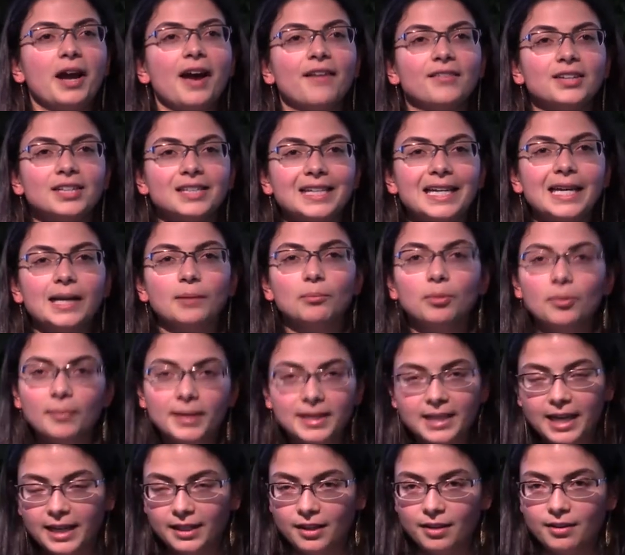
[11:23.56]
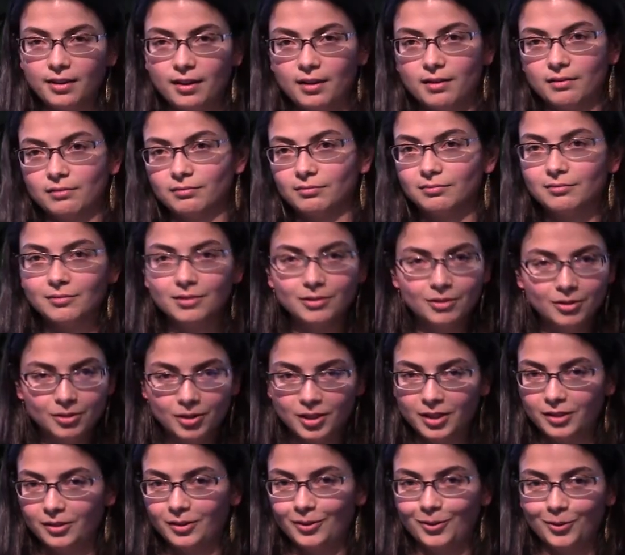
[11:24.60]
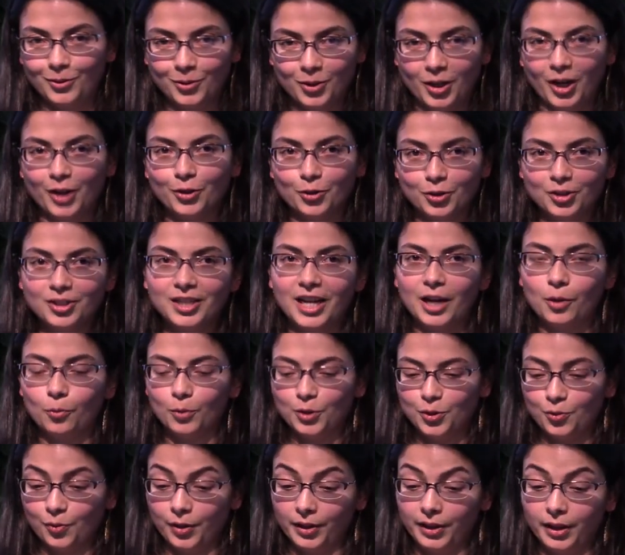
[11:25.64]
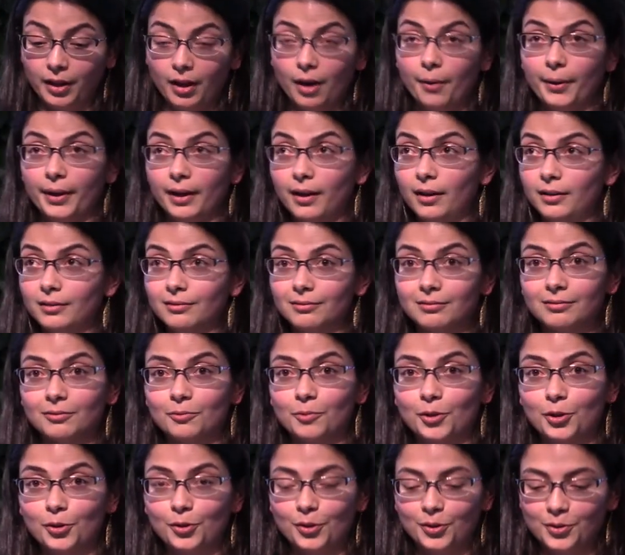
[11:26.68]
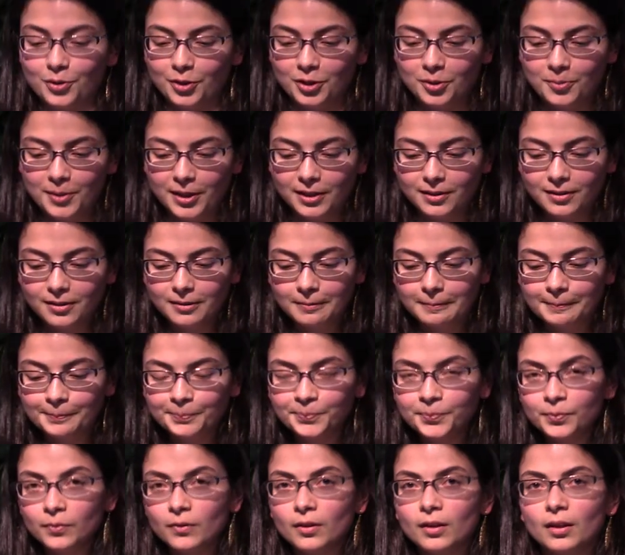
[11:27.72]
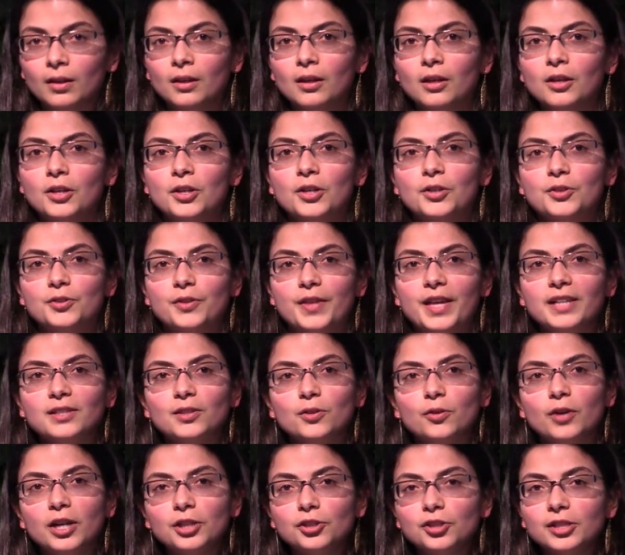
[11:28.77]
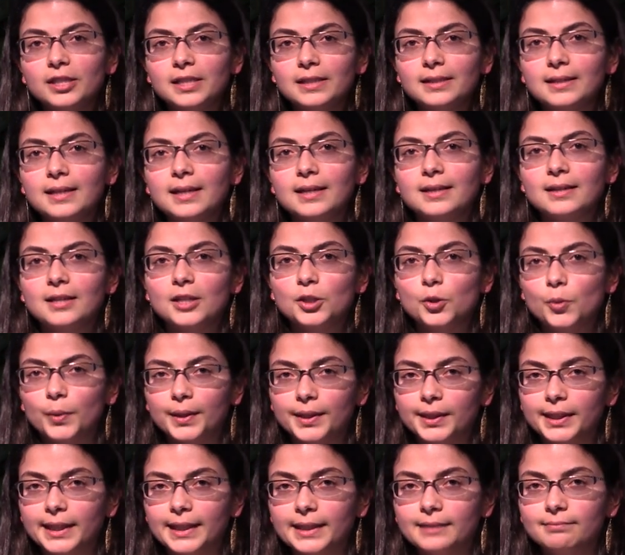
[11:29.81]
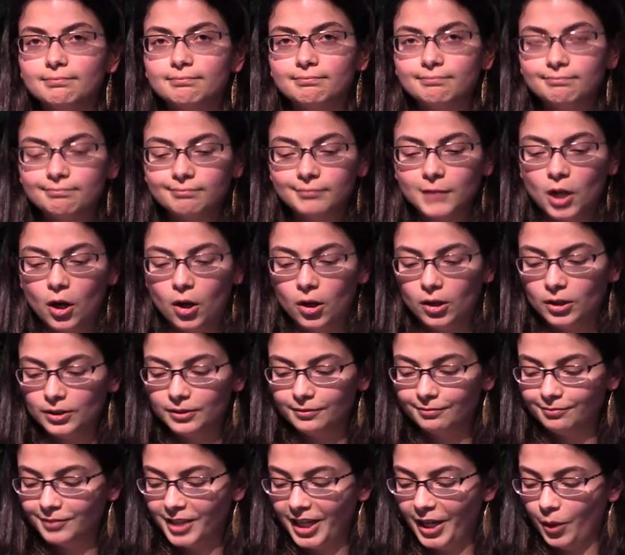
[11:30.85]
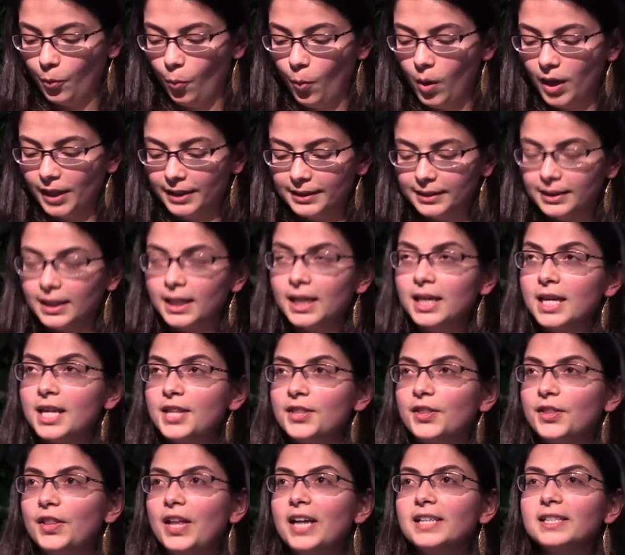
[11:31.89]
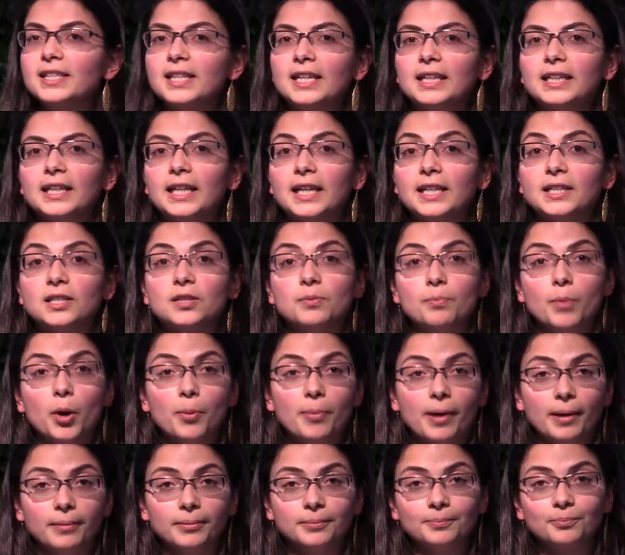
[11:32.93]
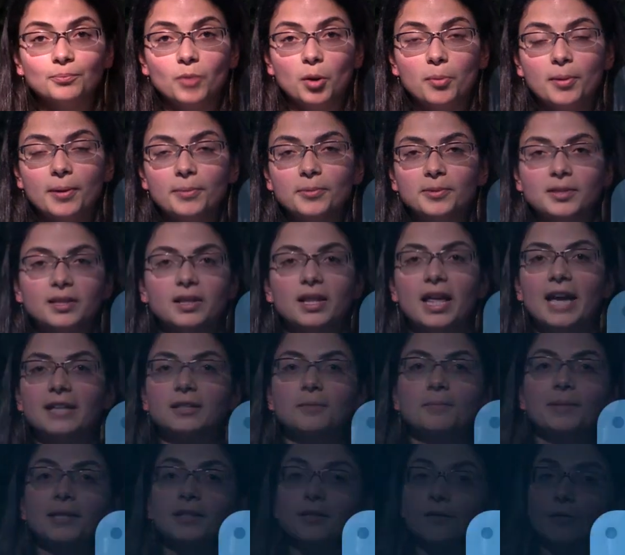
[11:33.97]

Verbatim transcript: having to implement anything to understand what's really going on with your user experience. So that's the Crashlytics kit and the Twitter kit all in one. The last thing is MoPub. MoPub was the last piece